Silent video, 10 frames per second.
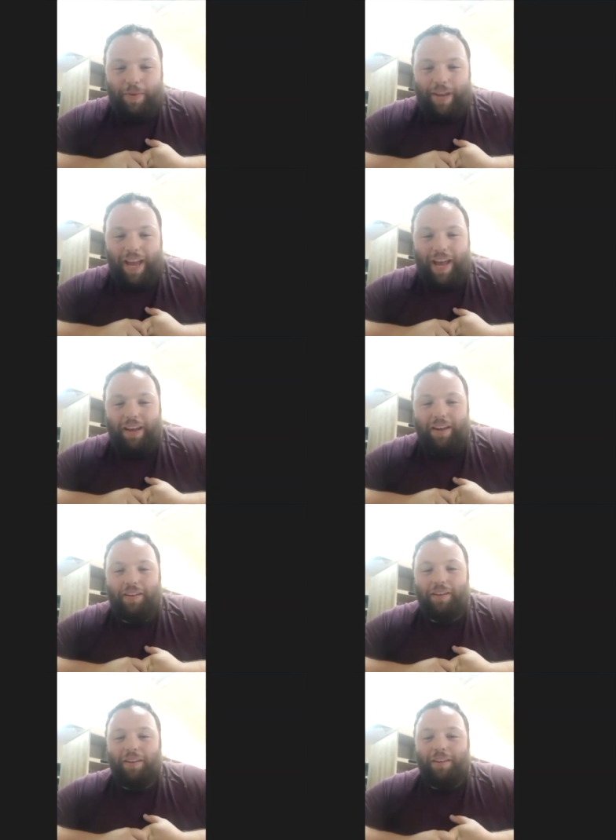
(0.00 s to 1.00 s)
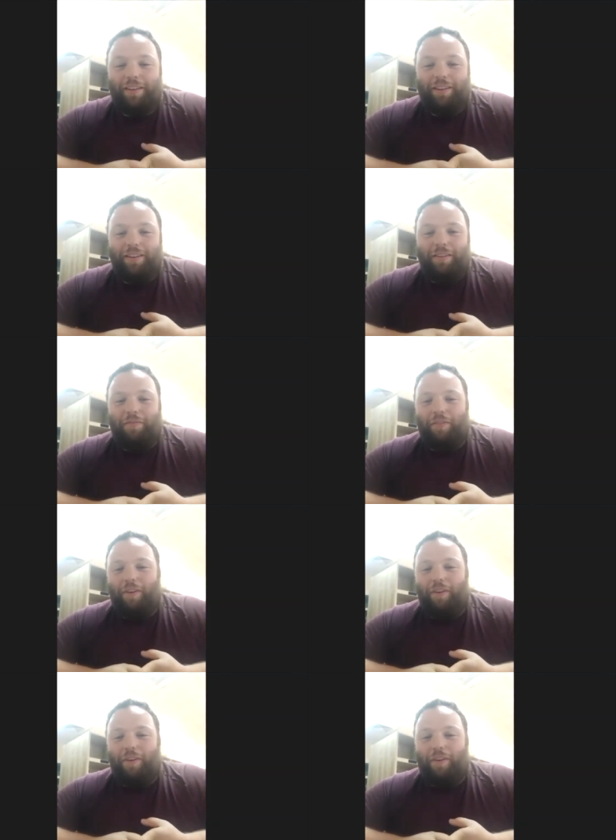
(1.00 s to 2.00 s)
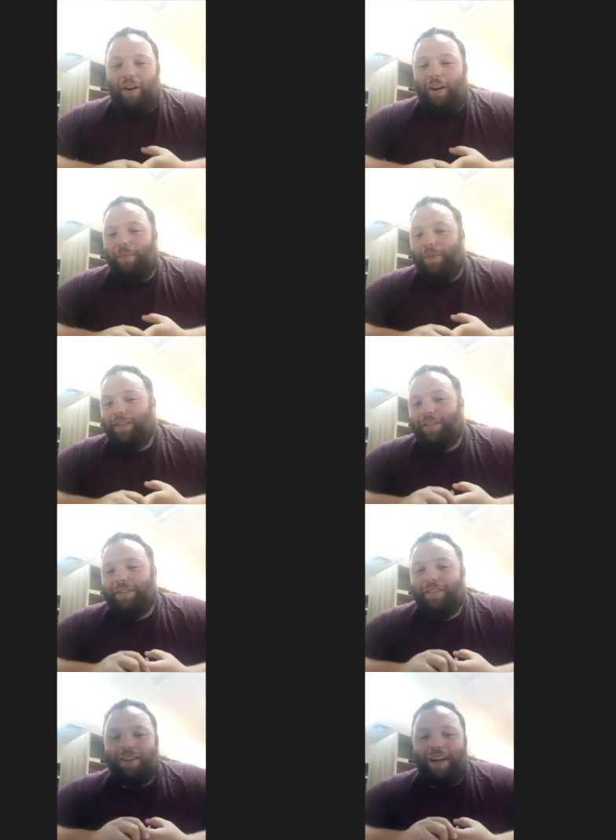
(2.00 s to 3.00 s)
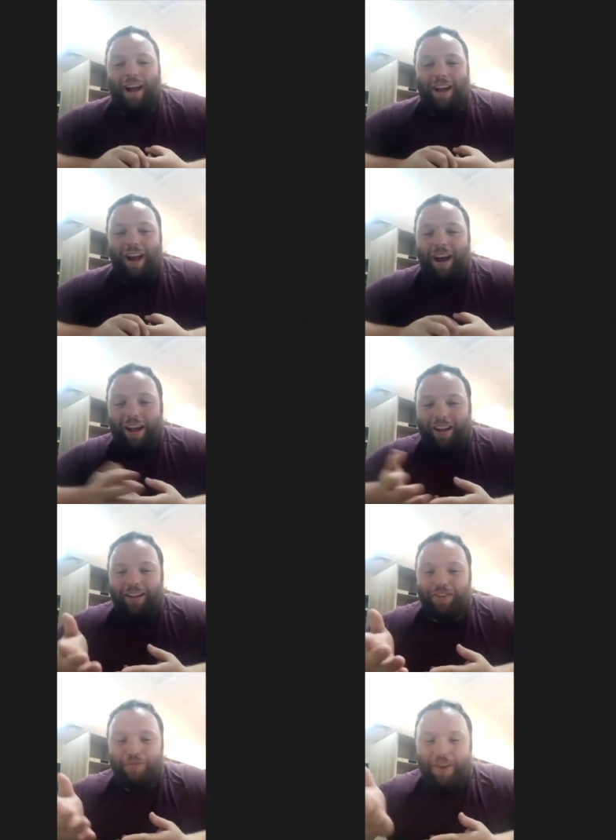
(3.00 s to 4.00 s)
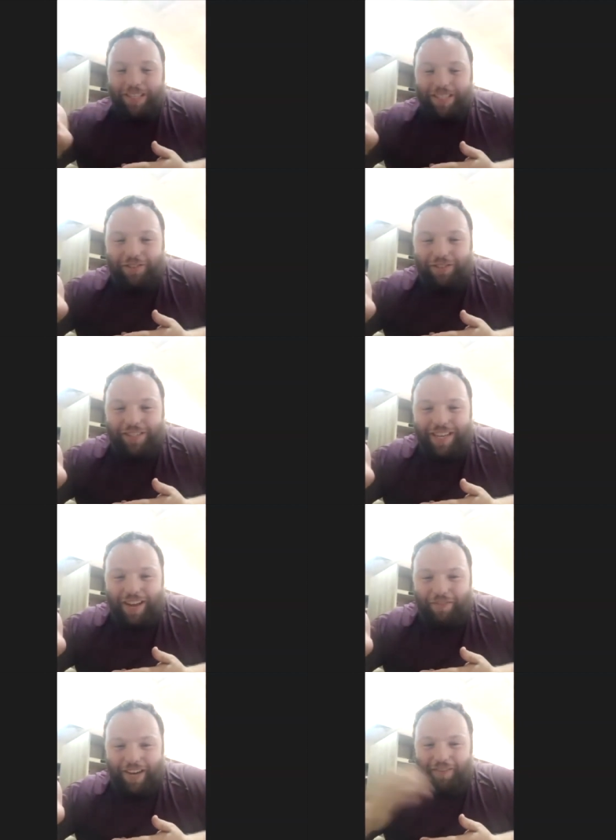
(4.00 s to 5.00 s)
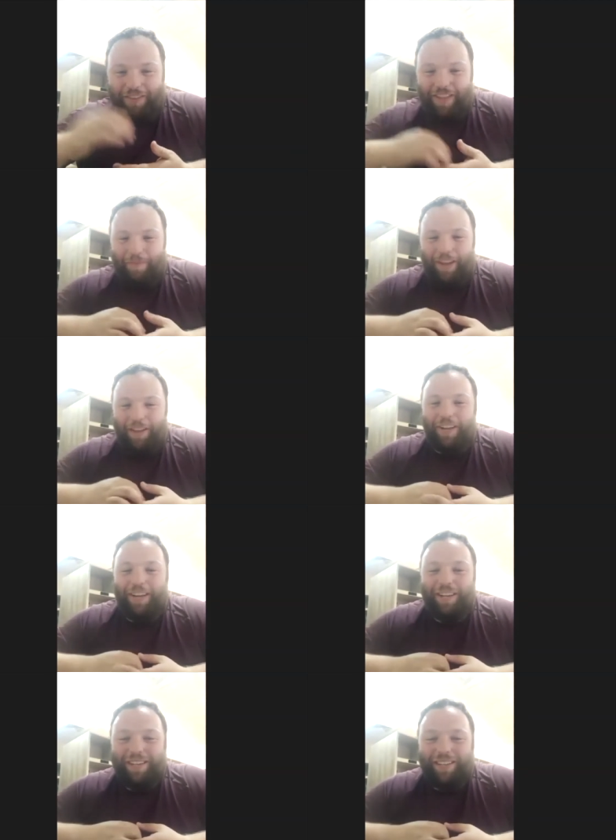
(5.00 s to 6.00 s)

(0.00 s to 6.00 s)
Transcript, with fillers: had from Ayal, who I still see every now and then, by the way